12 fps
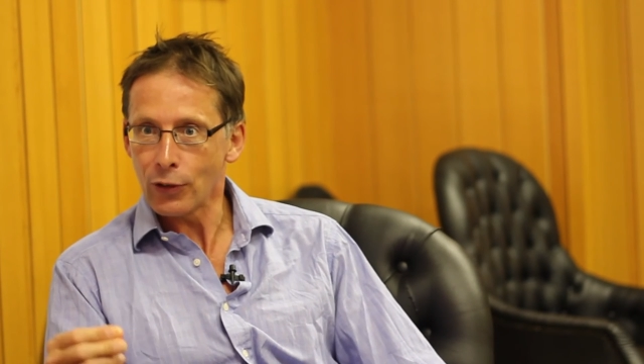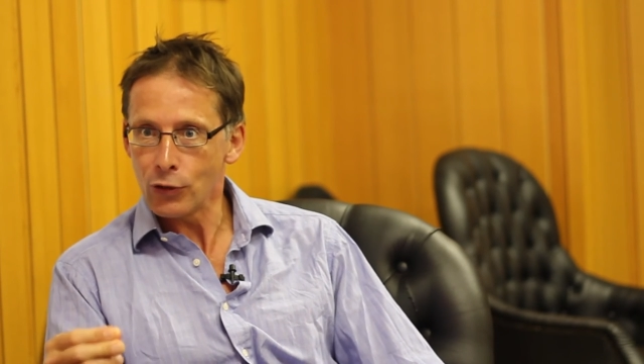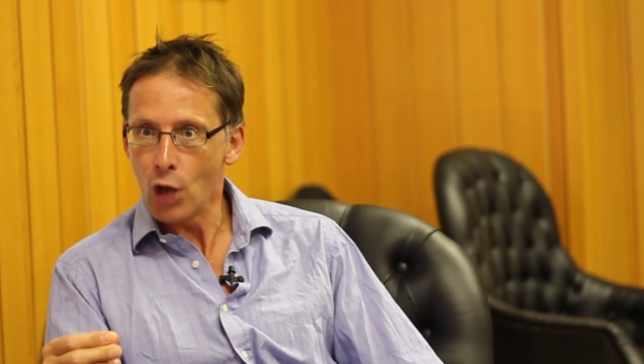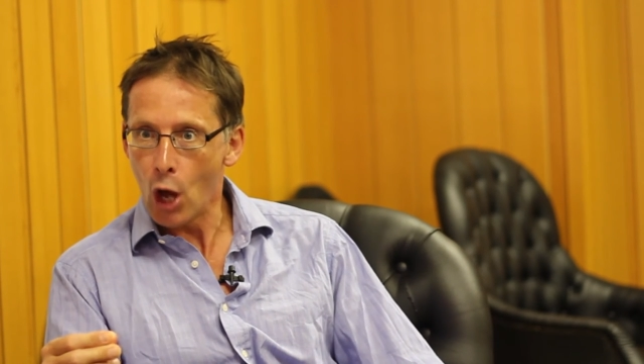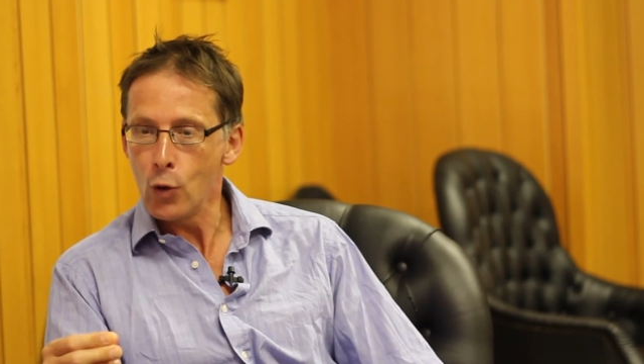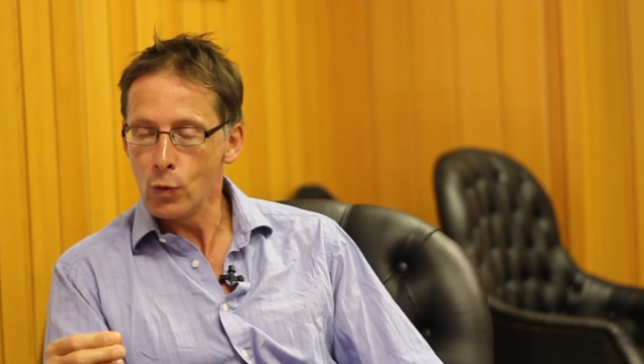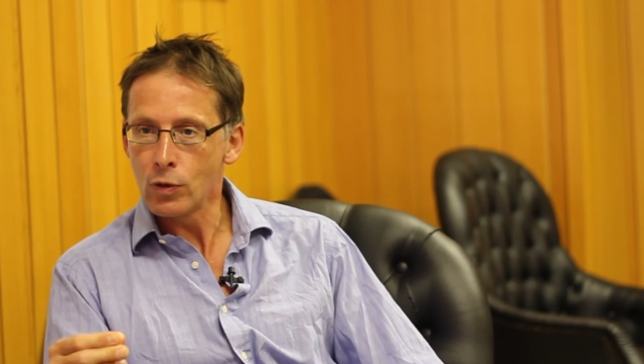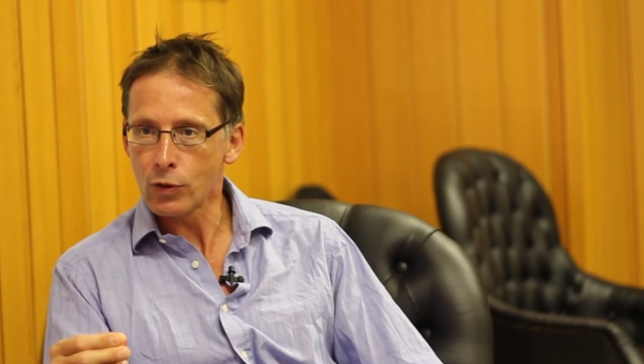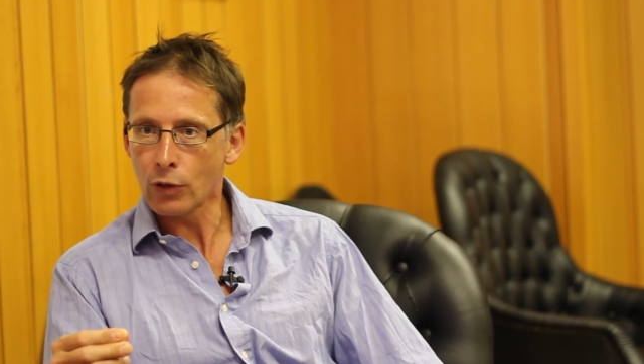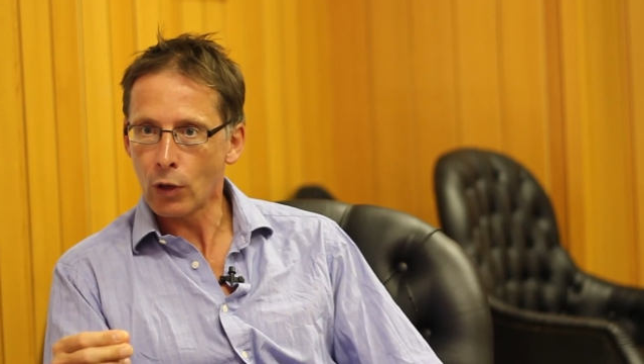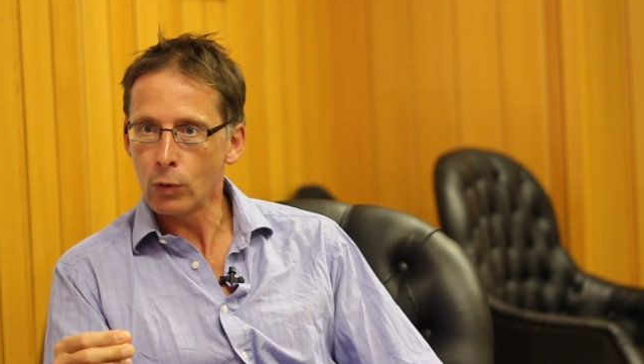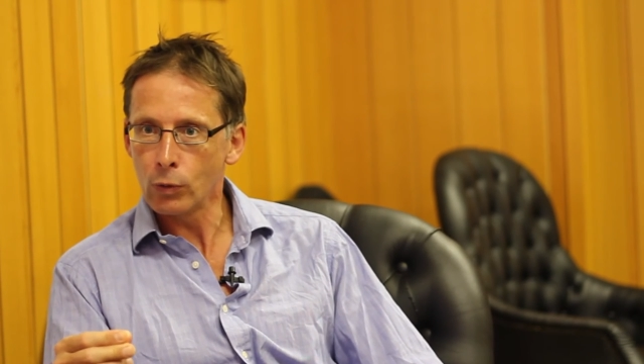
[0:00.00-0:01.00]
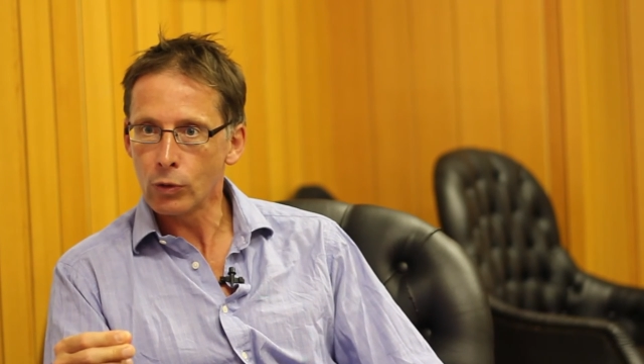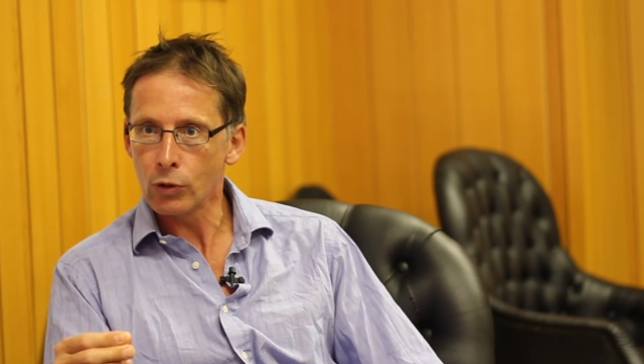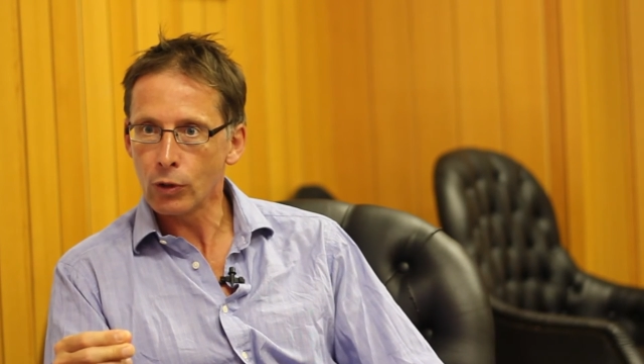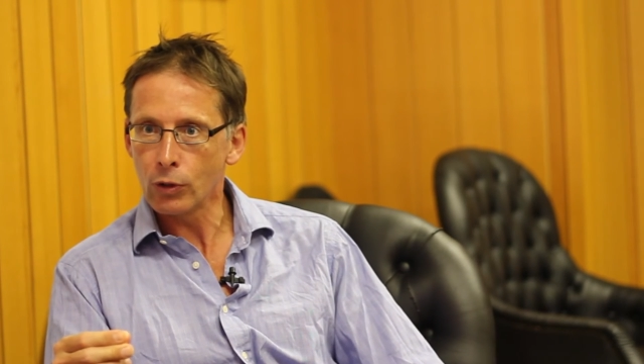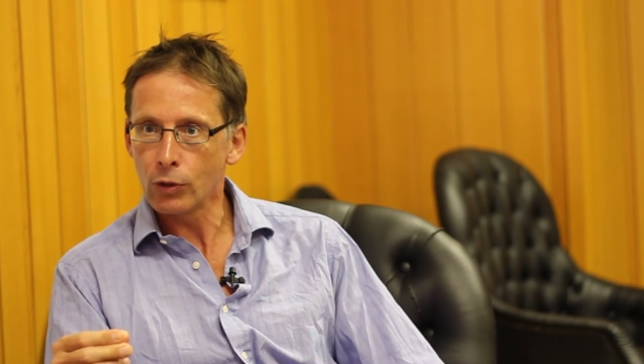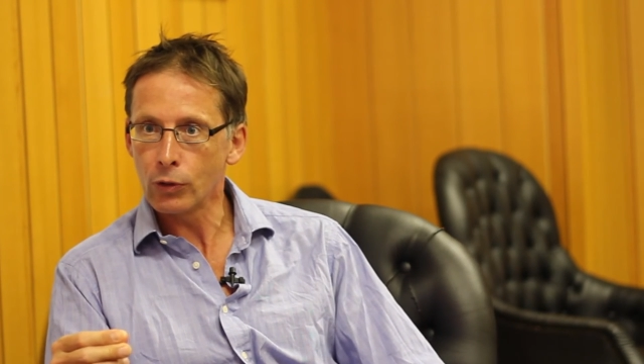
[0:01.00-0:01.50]
as known
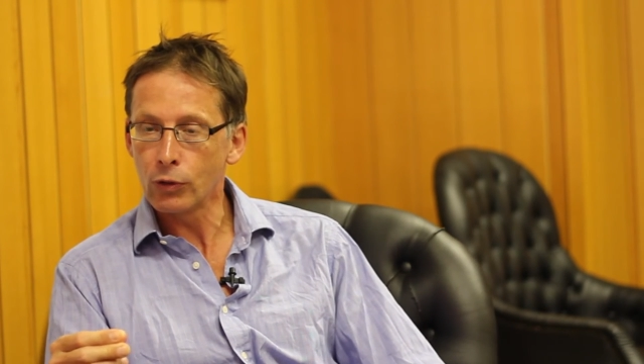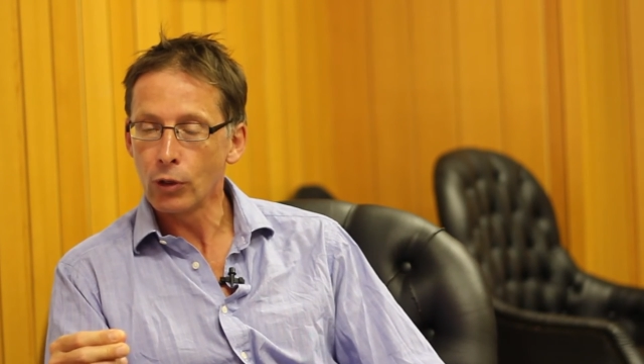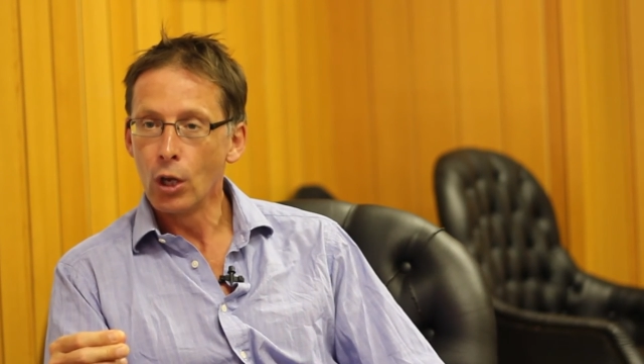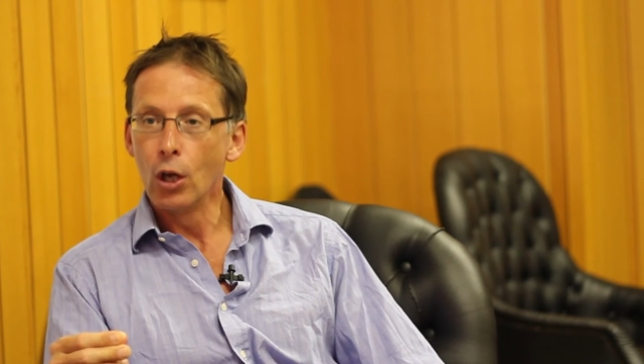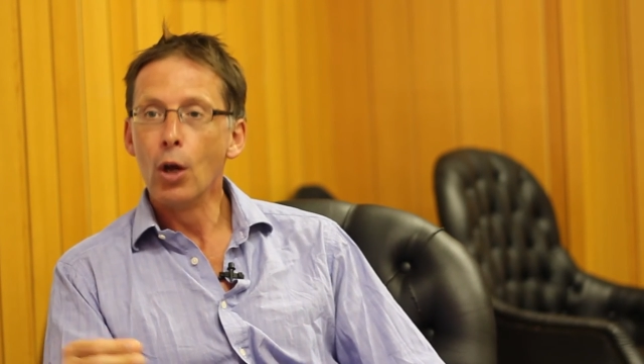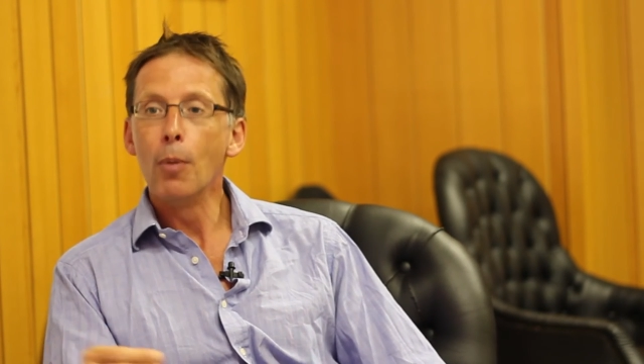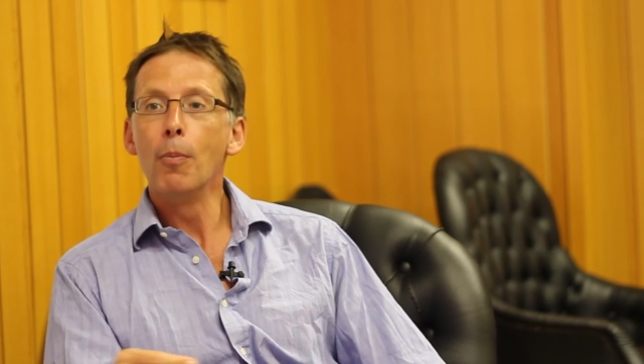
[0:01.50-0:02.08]
soldiers,